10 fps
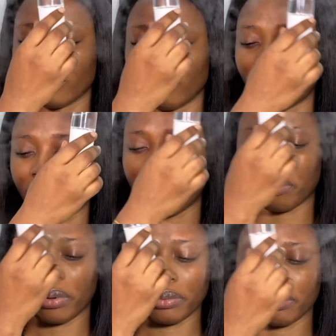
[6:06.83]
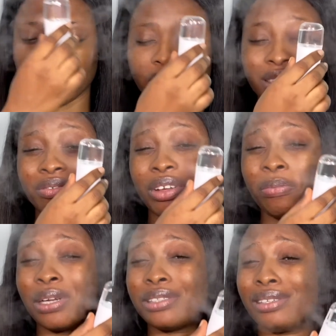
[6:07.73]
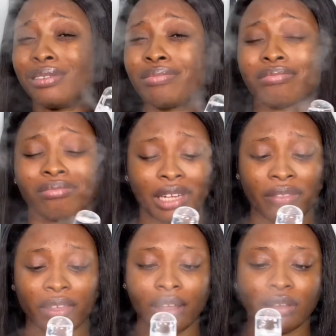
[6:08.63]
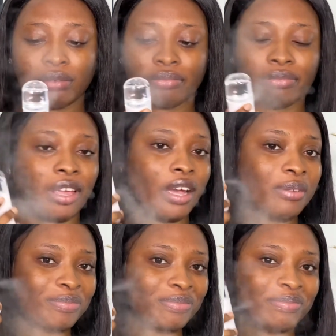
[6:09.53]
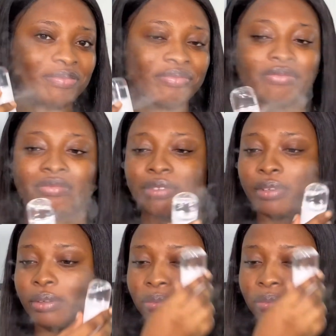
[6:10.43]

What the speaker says: vibe. It's a vape actually, I think. Yeah. So